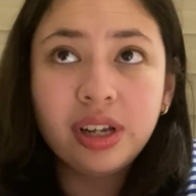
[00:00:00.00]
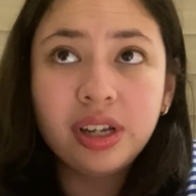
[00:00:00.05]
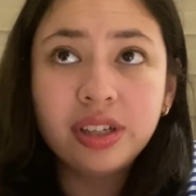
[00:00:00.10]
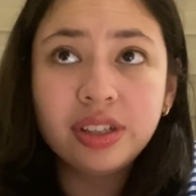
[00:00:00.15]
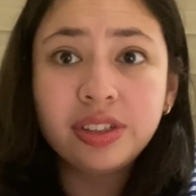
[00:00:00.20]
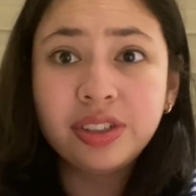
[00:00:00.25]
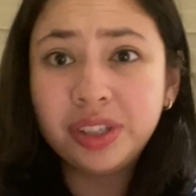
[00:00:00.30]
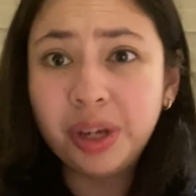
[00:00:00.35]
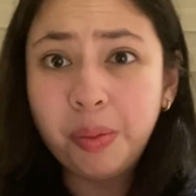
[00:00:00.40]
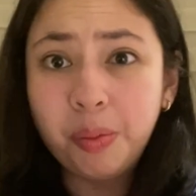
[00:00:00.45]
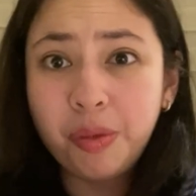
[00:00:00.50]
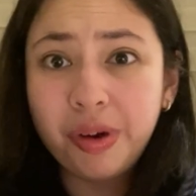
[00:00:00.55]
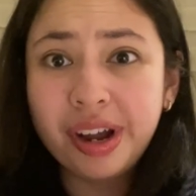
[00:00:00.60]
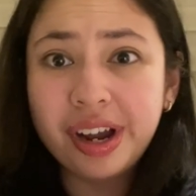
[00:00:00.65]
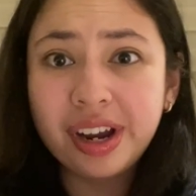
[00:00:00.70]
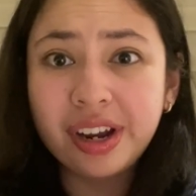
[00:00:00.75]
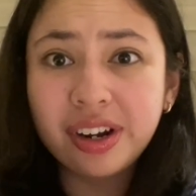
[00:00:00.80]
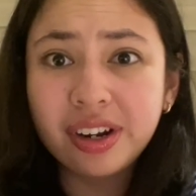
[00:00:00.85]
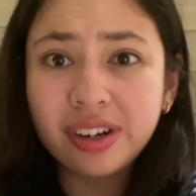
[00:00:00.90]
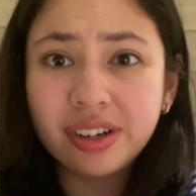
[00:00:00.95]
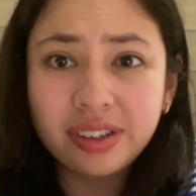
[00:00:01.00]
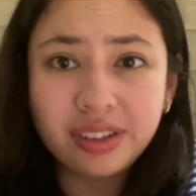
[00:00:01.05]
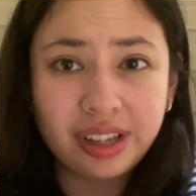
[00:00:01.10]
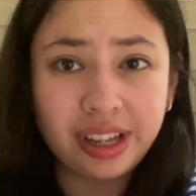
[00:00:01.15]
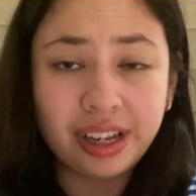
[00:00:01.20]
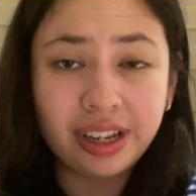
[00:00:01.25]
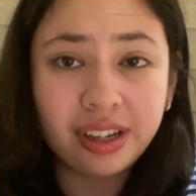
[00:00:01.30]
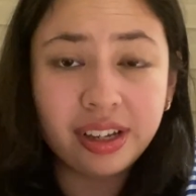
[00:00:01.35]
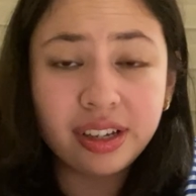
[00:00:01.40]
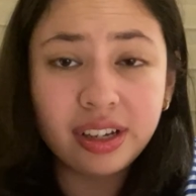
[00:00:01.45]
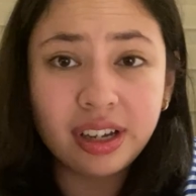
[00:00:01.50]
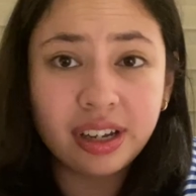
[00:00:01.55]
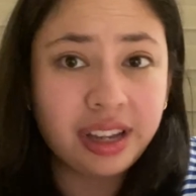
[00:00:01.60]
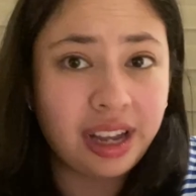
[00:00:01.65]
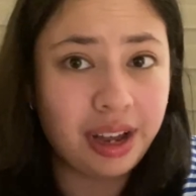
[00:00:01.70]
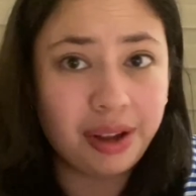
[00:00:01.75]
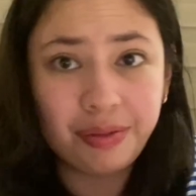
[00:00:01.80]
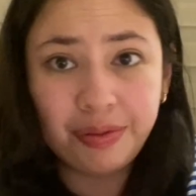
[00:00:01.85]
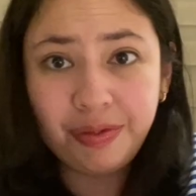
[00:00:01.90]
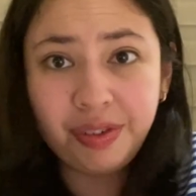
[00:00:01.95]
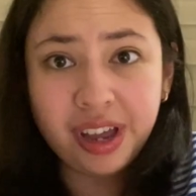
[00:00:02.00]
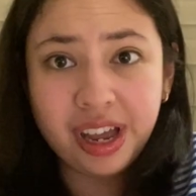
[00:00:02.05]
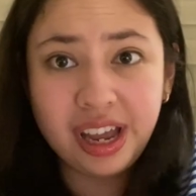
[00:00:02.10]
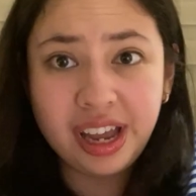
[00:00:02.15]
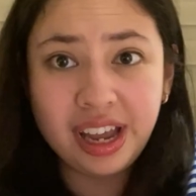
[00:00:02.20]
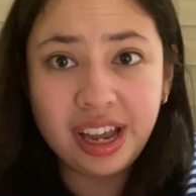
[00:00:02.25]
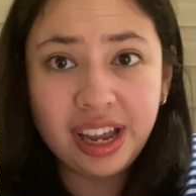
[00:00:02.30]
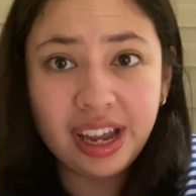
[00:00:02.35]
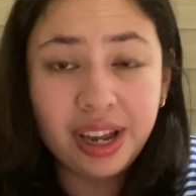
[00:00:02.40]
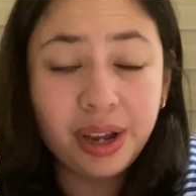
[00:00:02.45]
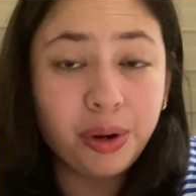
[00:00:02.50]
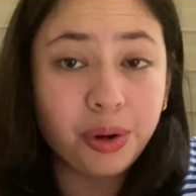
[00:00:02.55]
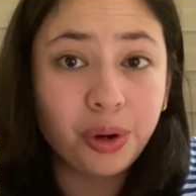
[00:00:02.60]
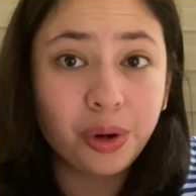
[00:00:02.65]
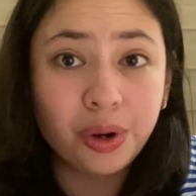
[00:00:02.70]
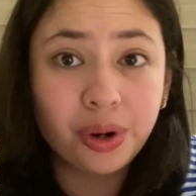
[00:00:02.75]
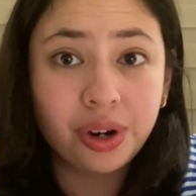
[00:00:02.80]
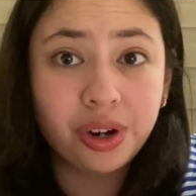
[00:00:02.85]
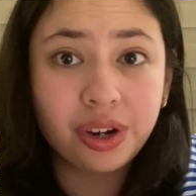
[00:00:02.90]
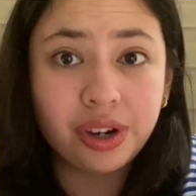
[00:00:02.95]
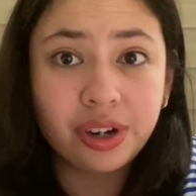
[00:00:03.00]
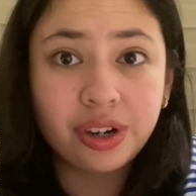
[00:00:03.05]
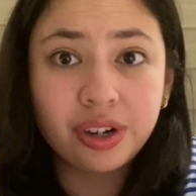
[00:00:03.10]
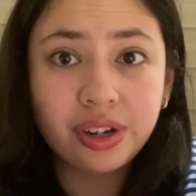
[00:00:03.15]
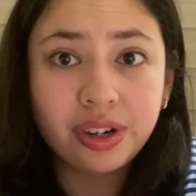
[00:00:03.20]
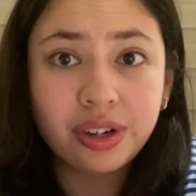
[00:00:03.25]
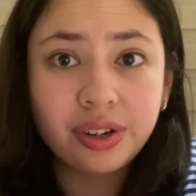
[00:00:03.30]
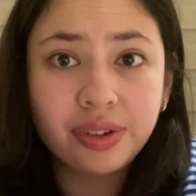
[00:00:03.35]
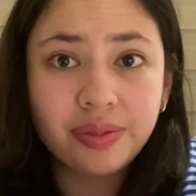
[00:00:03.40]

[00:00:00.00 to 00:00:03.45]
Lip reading: somewhere like a cafe or